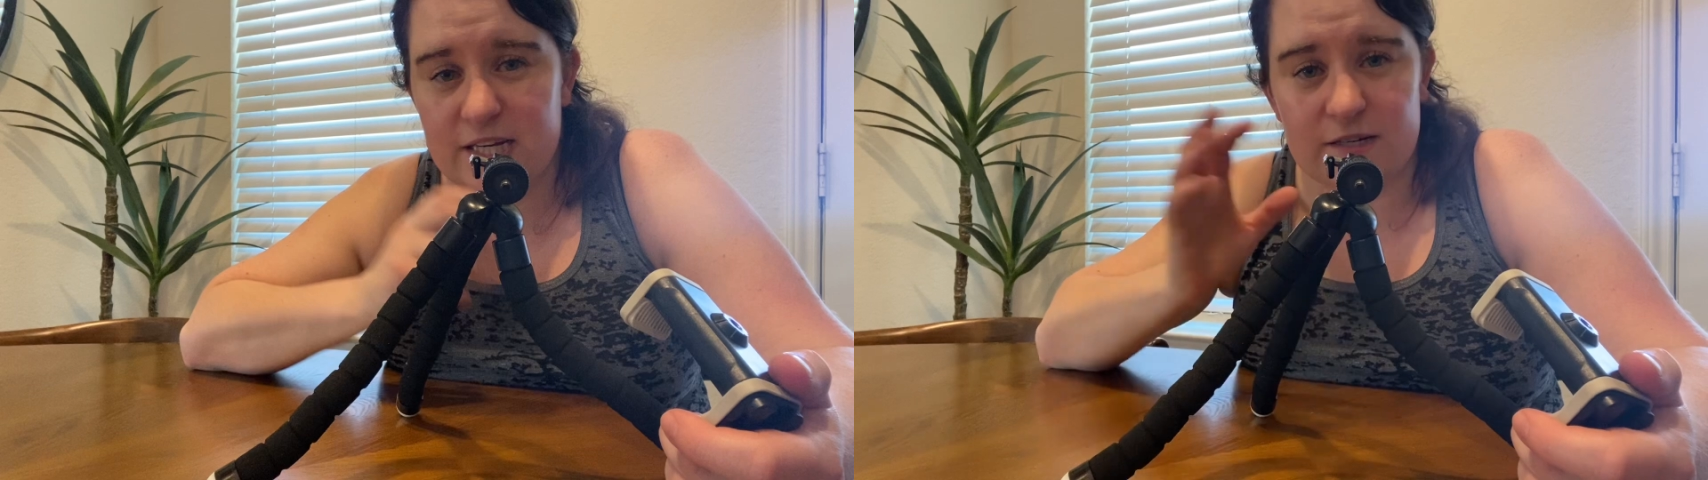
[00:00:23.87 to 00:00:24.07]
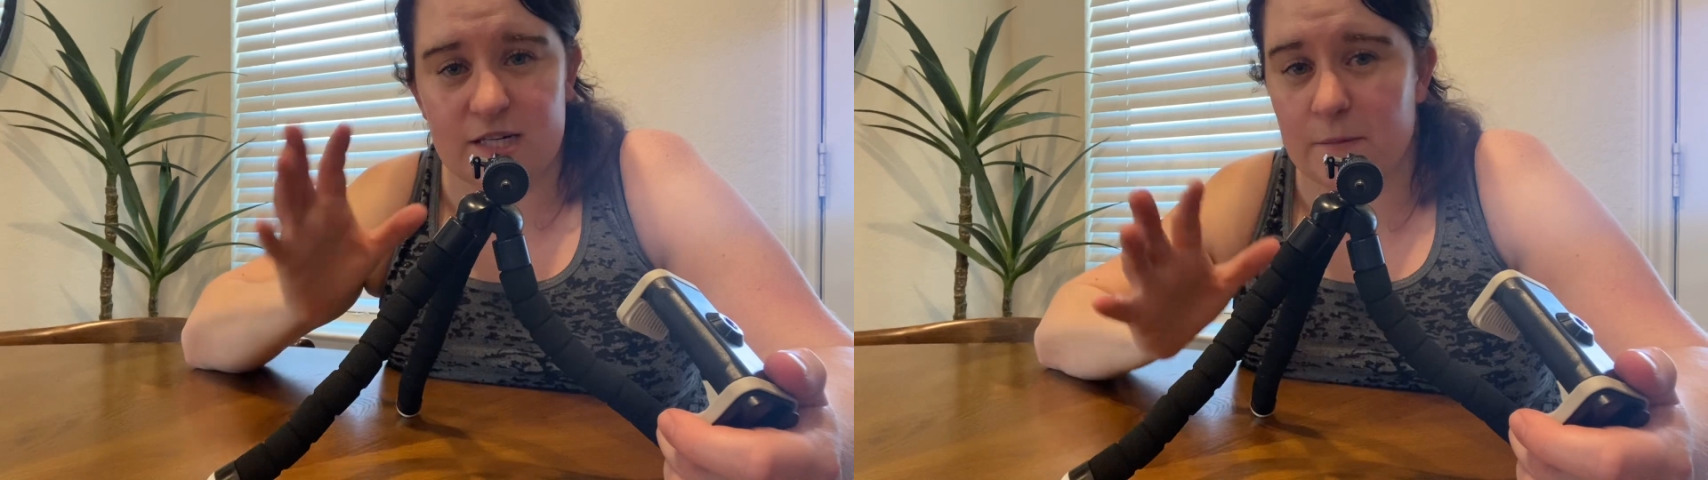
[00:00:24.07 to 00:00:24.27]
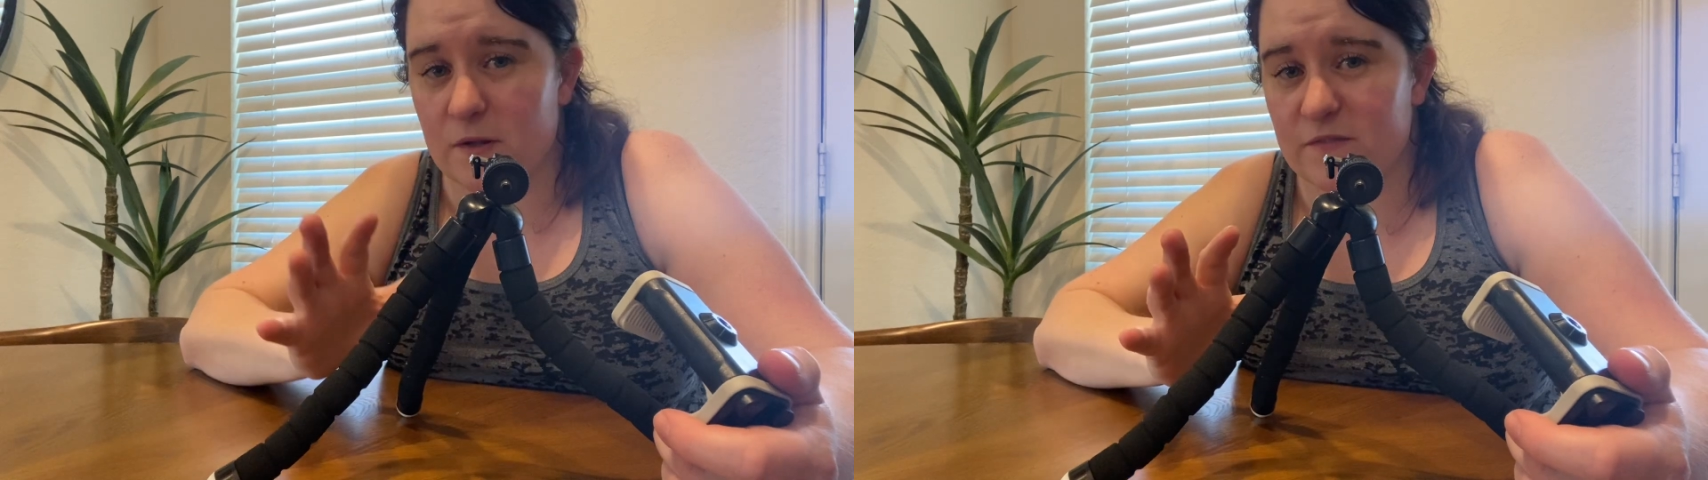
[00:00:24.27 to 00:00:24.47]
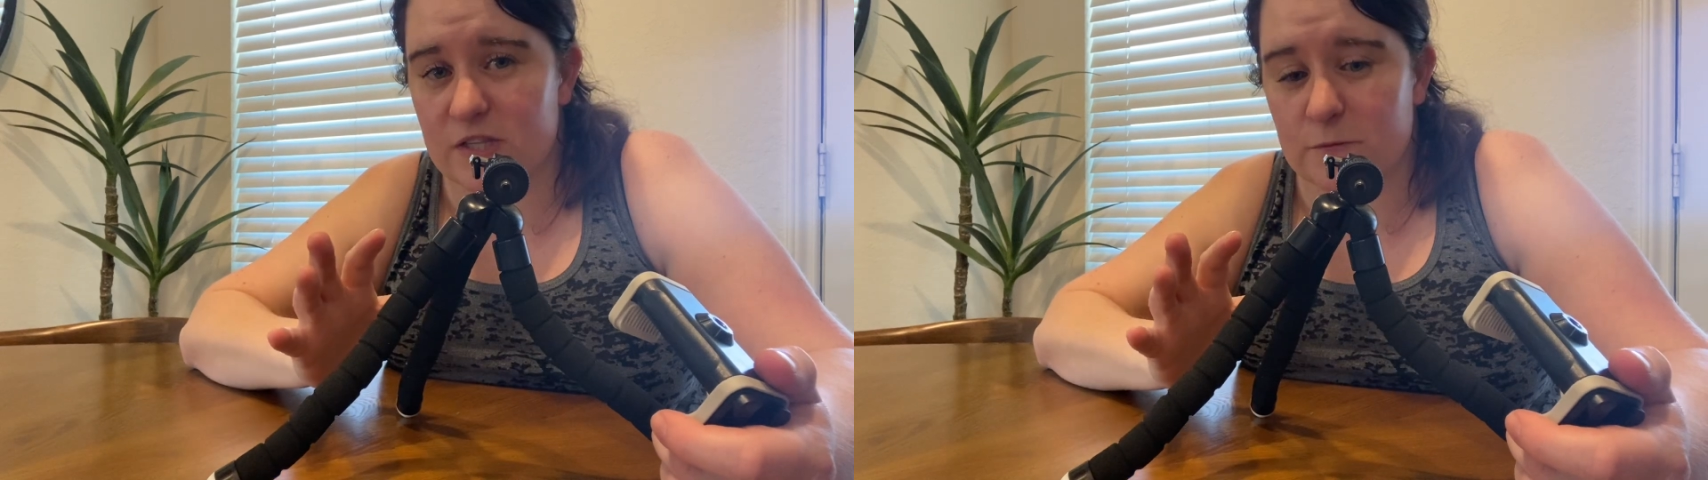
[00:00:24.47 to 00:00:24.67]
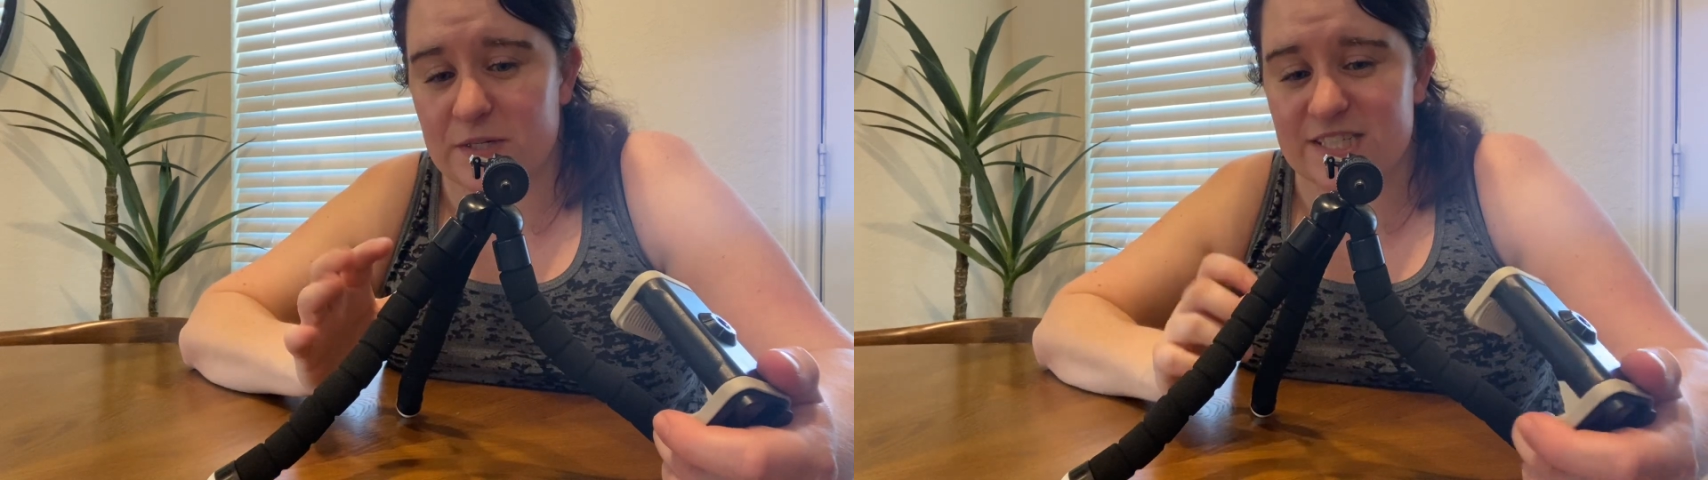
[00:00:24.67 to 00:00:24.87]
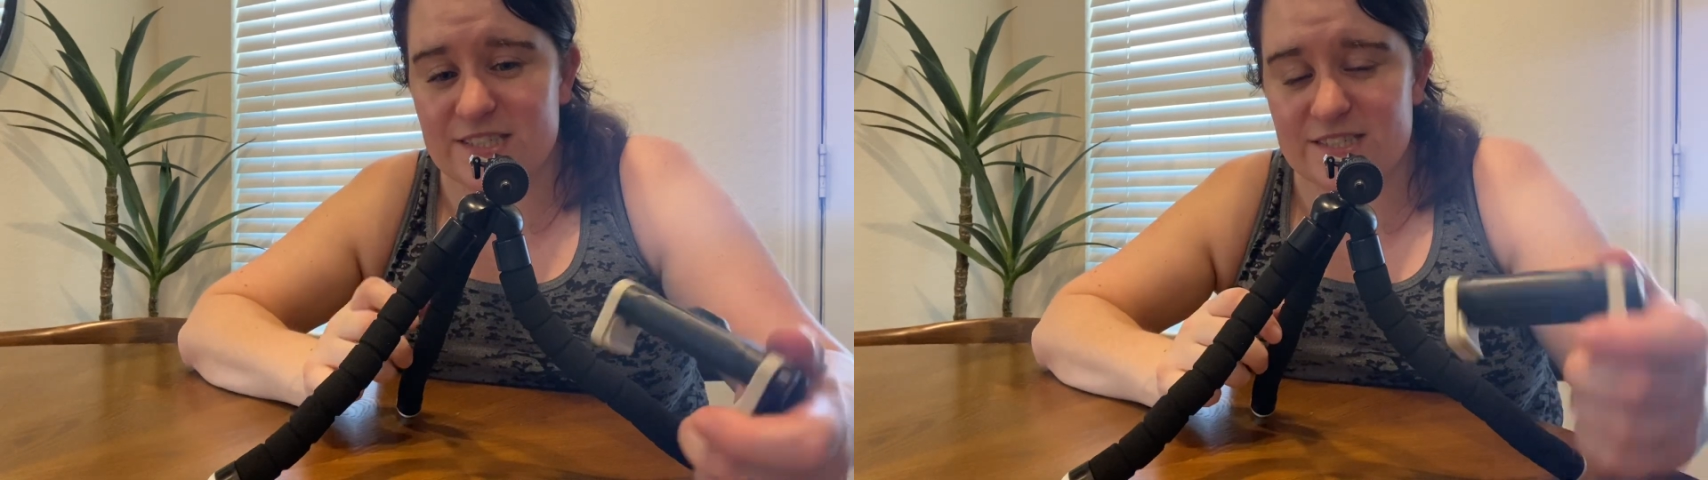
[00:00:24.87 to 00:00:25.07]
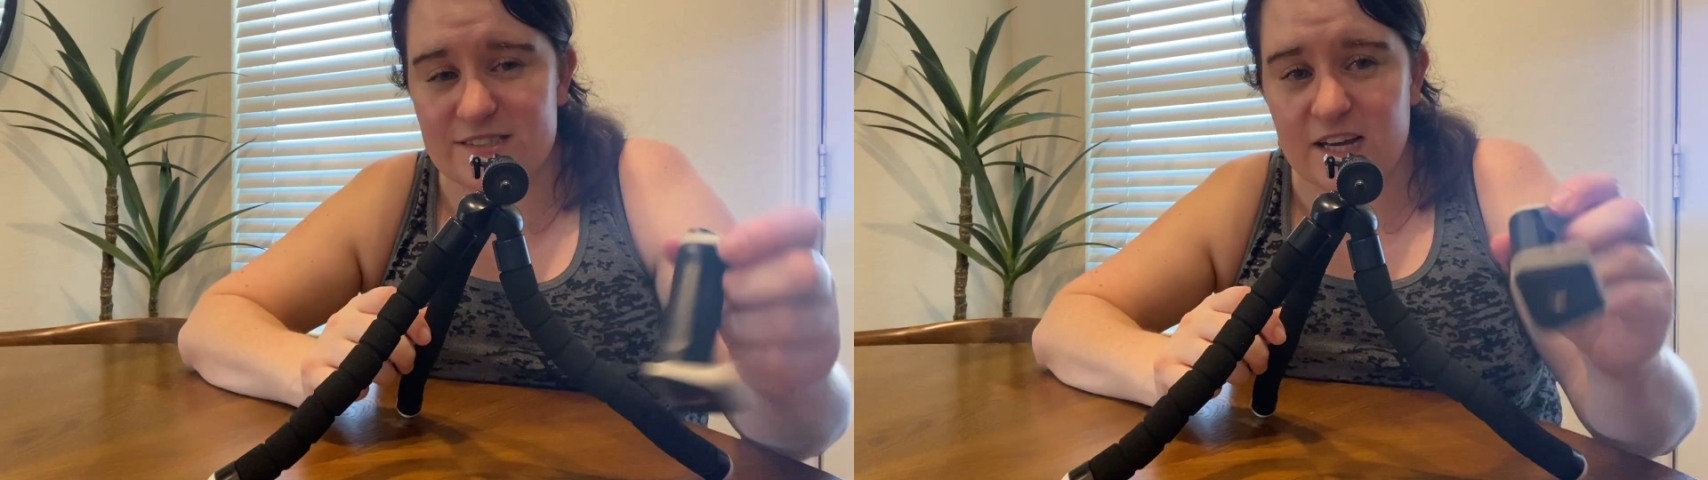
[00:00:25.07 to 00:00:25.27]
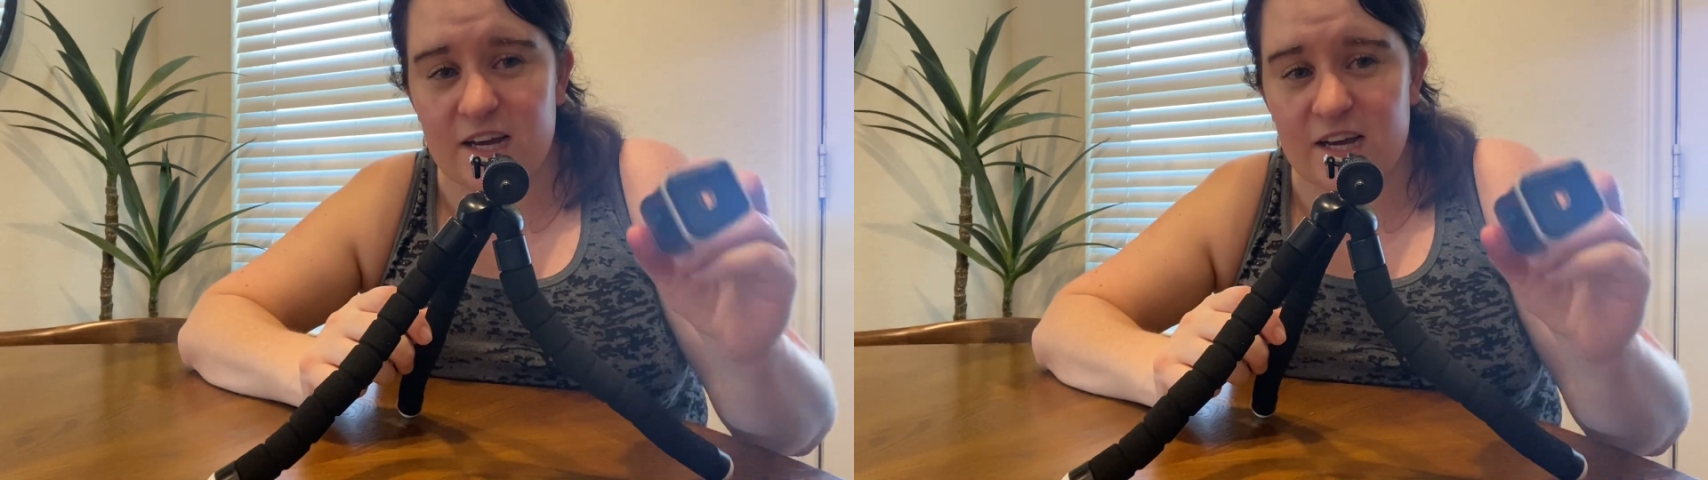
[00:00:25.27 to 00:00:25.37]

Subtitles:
and a couple of other pieces.